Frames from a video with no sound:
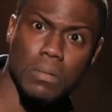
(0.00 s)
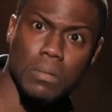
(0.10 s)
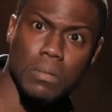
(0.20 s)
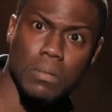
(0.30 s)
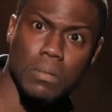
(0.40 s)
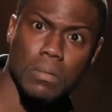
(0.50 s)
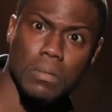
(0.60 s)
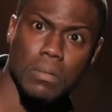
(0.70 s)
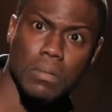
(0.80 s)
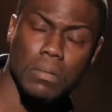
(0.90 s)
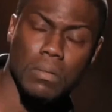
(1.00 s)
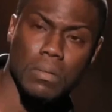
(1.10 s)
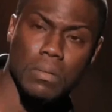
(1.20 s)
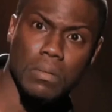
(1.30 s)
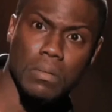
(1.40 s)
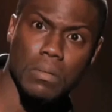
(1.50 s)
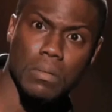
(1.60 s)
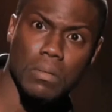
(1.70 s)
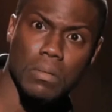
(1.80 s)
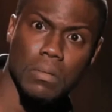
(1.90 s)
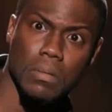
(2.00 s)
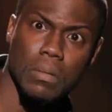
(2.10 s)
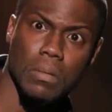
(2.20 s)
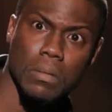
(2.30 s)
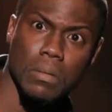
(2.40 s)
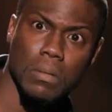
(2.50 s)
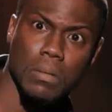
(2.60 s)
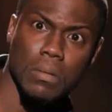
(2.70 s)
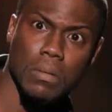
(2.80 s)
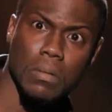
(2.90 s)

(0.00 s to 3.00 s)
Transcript: Nobody speaks.